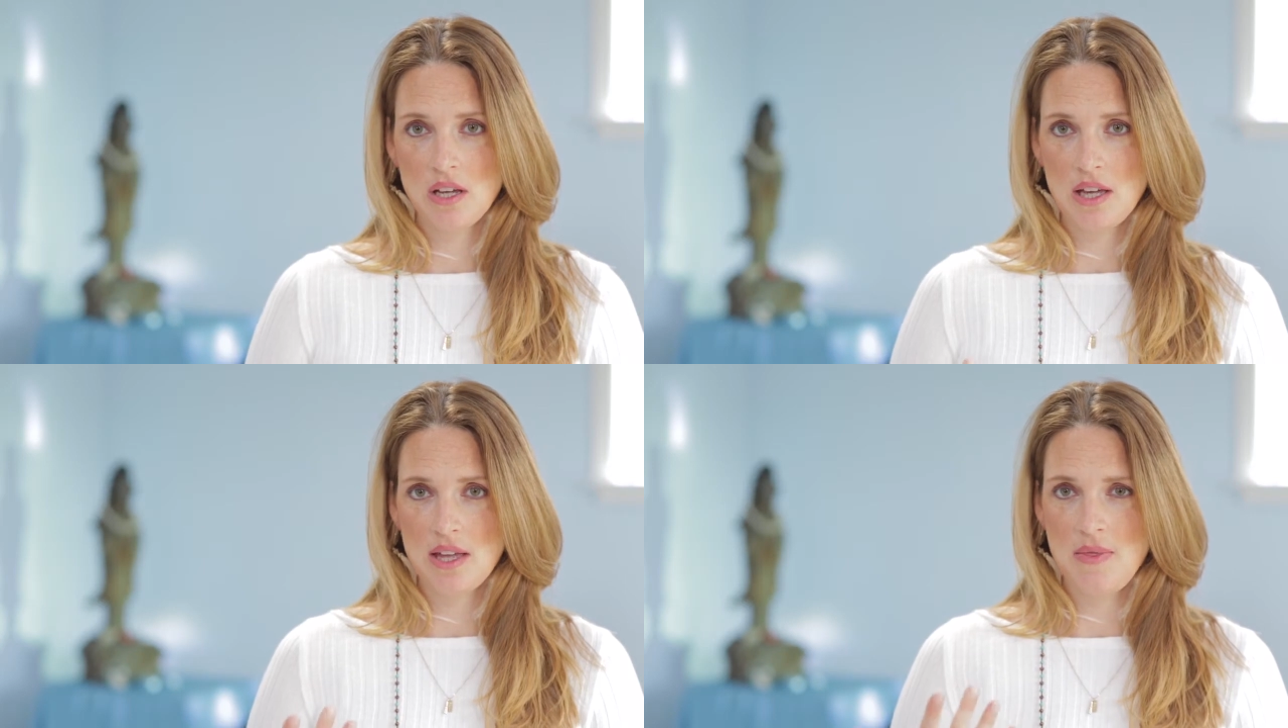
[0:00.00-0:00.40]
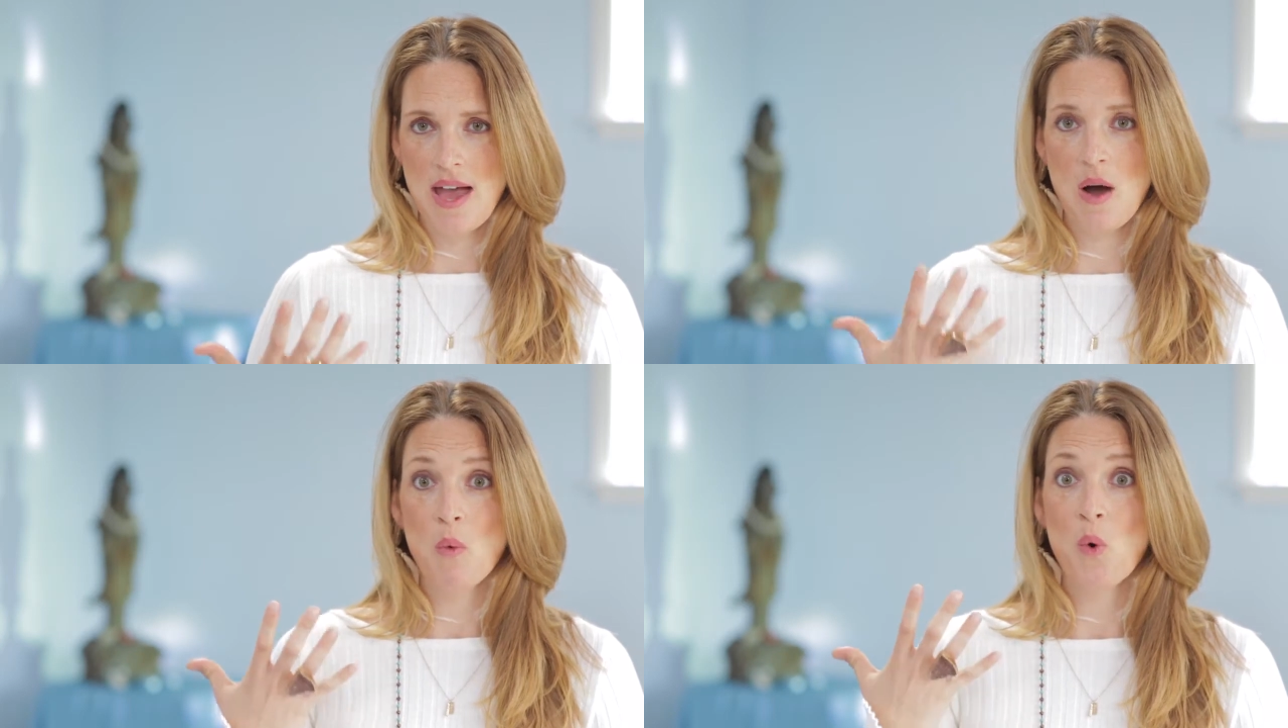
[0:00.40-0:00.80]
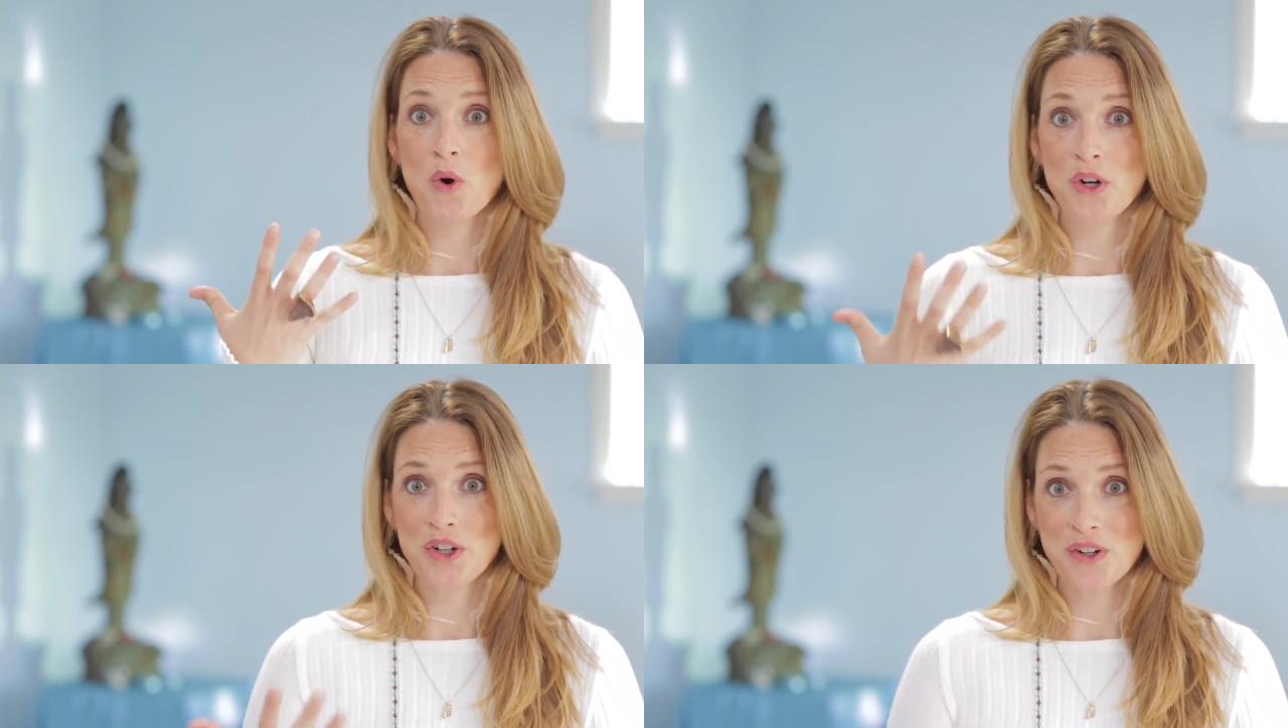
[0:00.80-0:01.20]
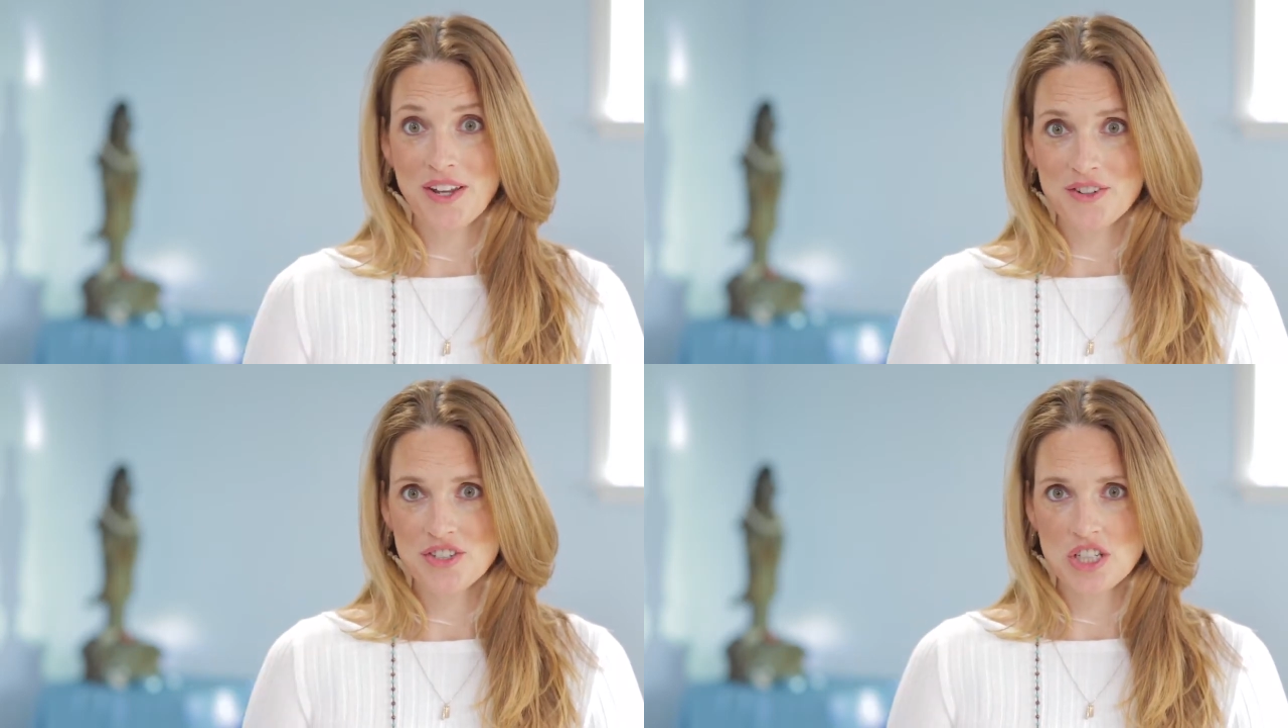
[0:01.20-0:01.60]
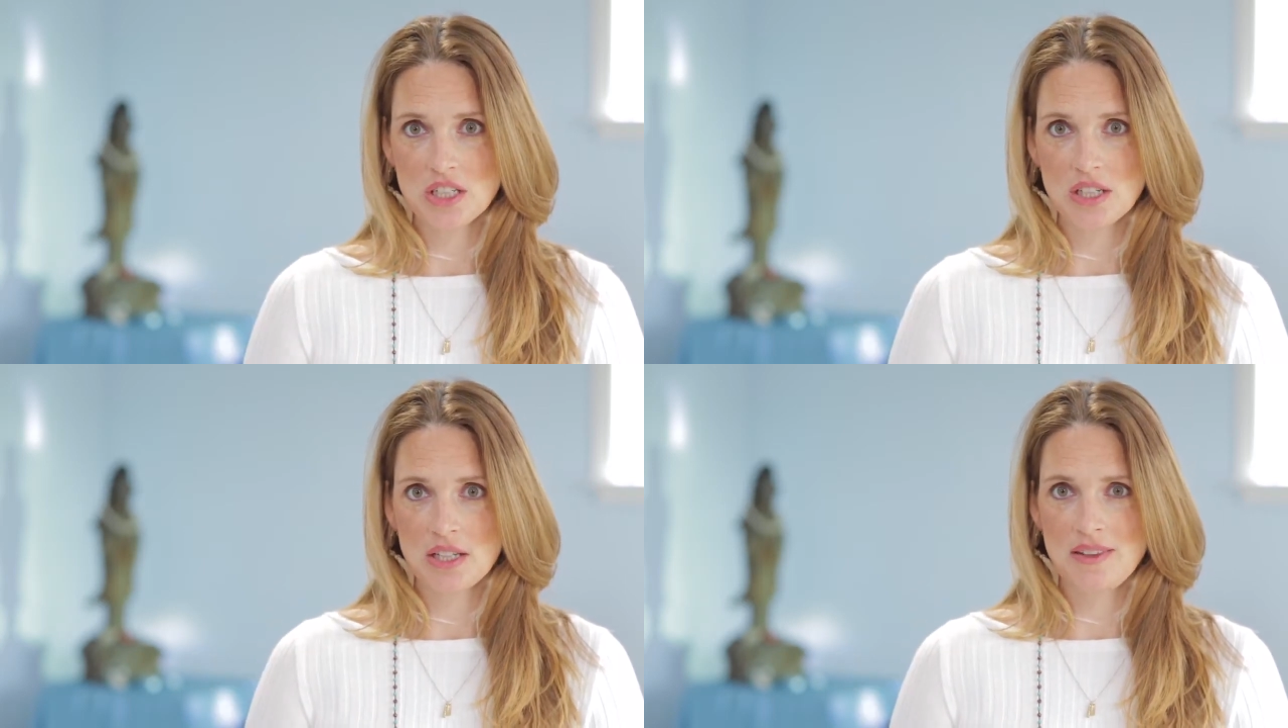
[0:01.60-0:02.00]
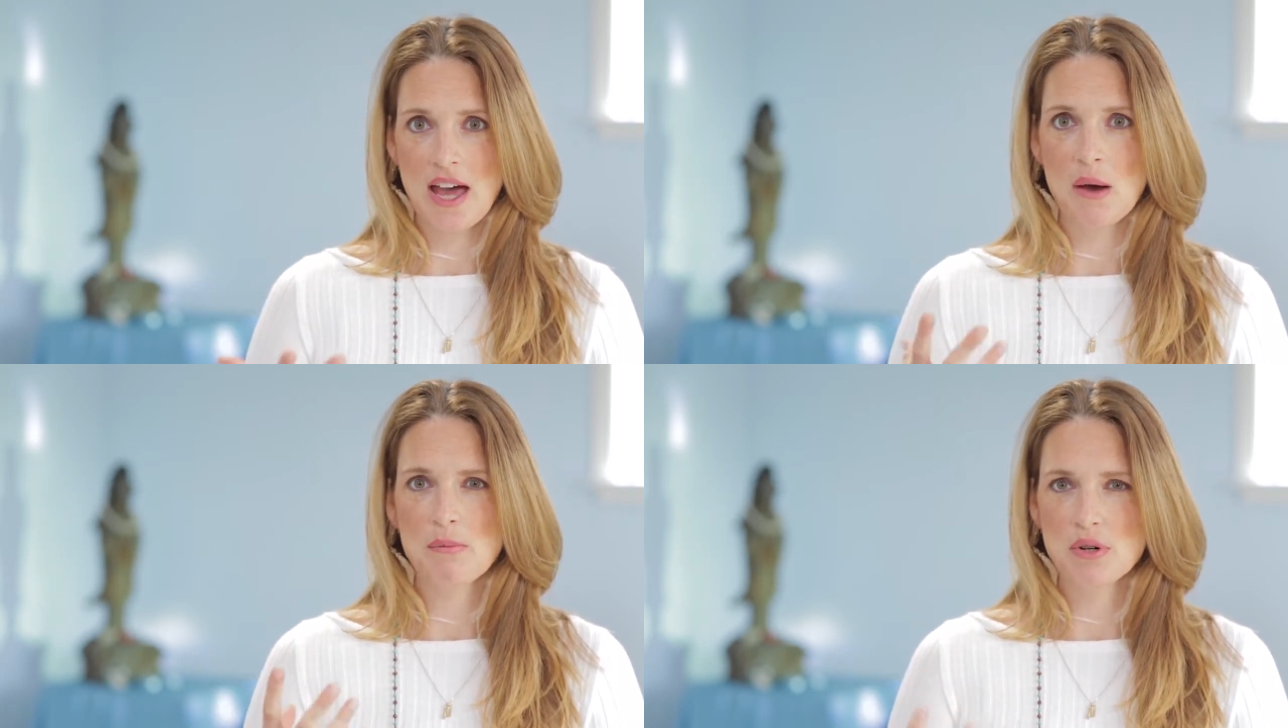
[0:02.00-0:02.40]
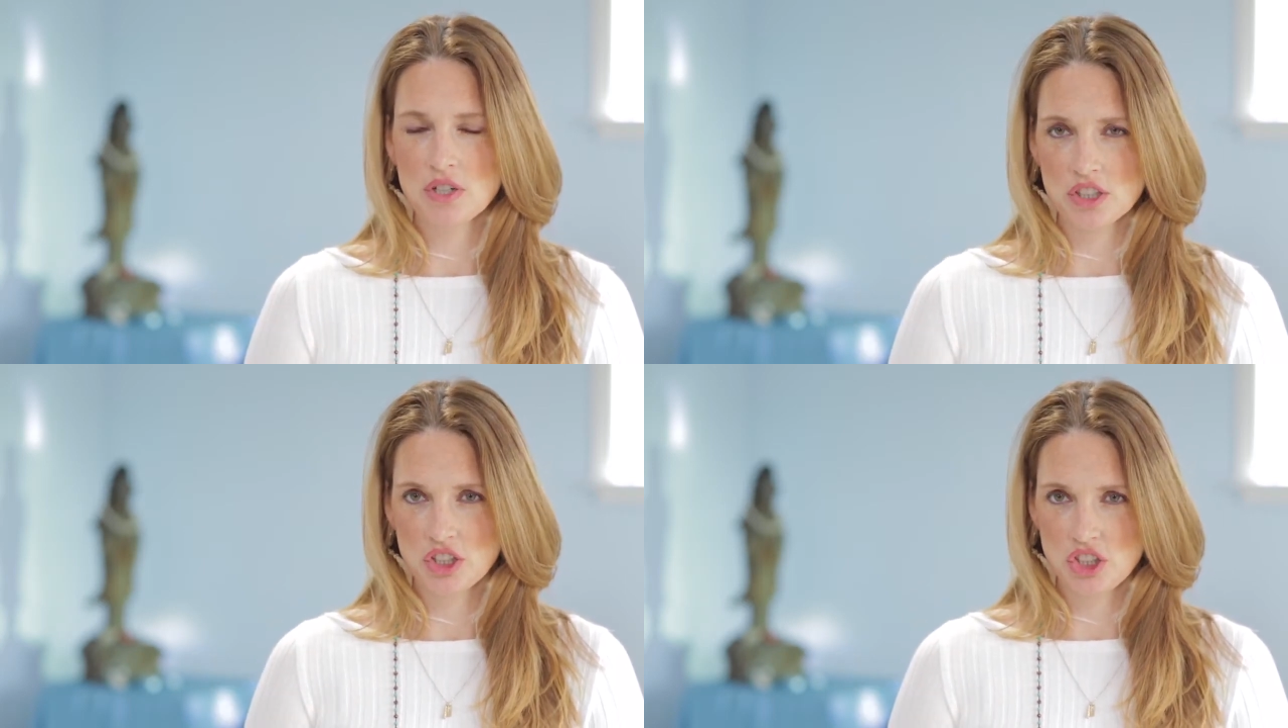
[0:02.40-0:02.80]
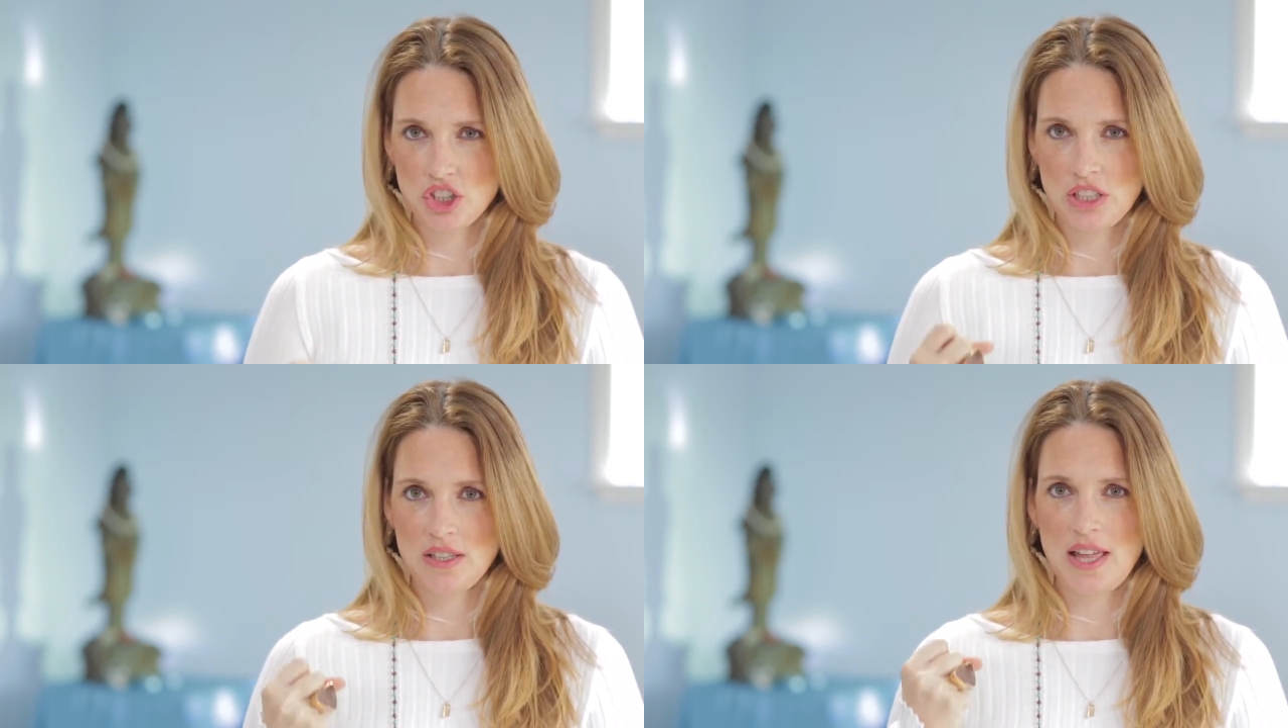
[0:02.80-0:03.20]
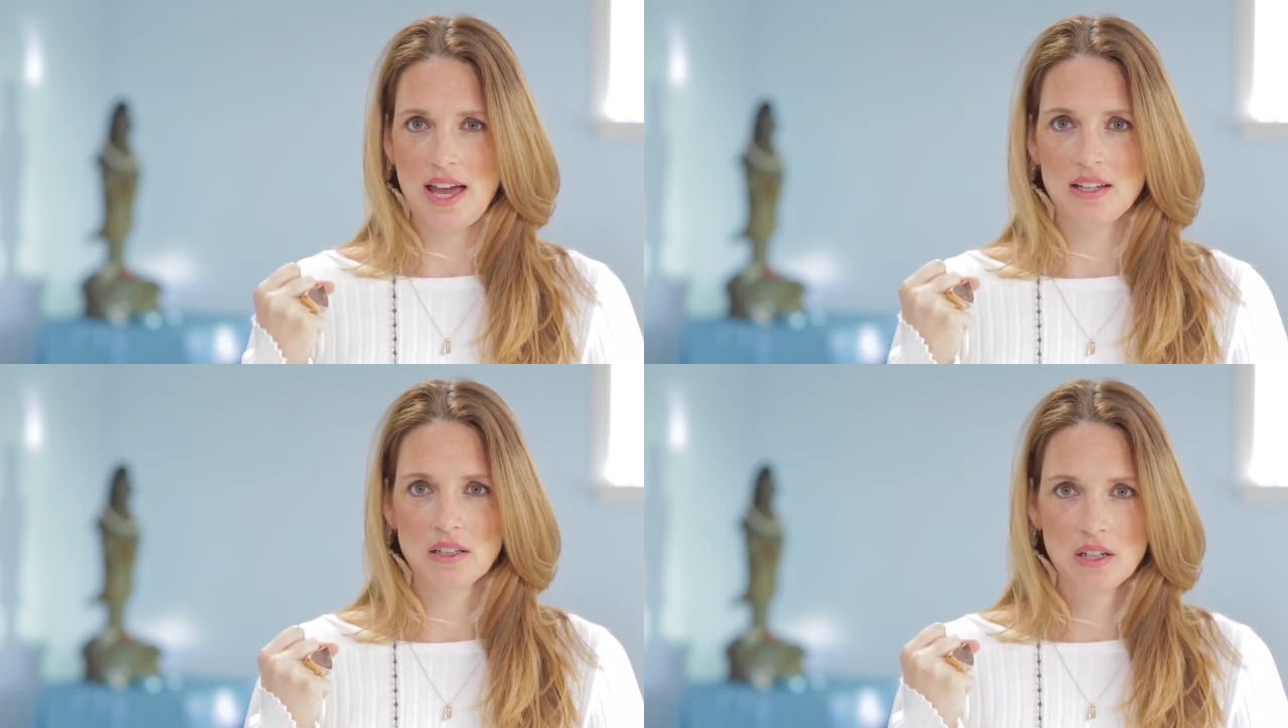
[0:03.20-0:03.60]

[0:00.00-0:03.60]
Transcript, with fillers: in that warrior energy, in that push, in that